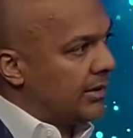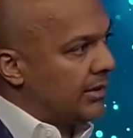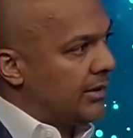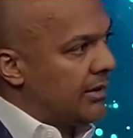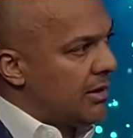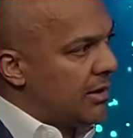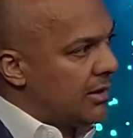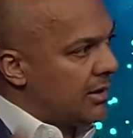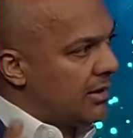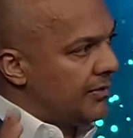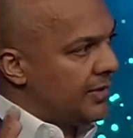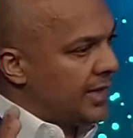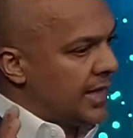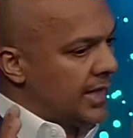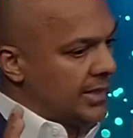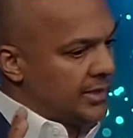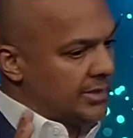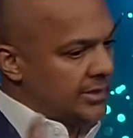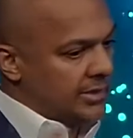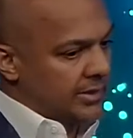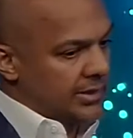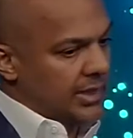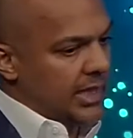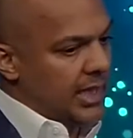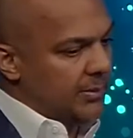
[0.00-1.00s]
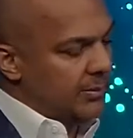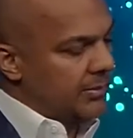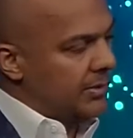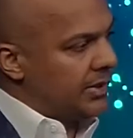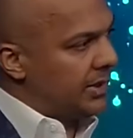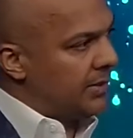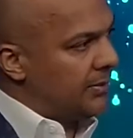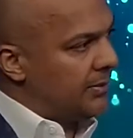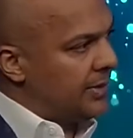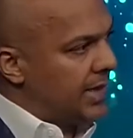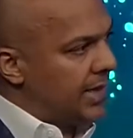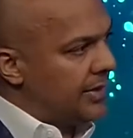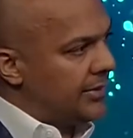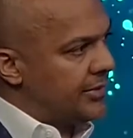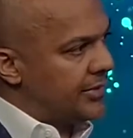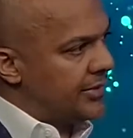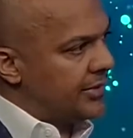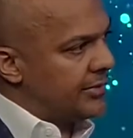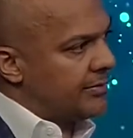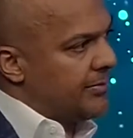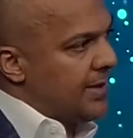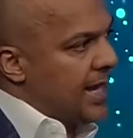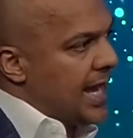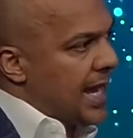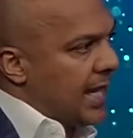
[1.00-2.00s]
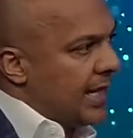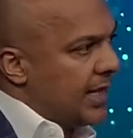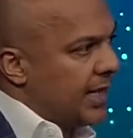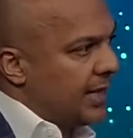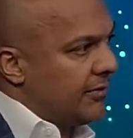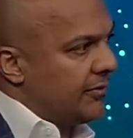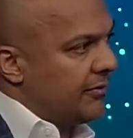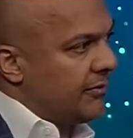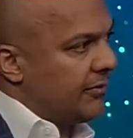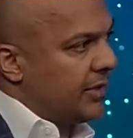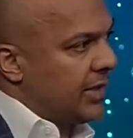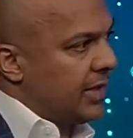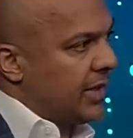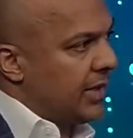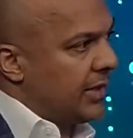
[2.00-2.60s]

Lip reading: All of that is taped to the patient's back and flank.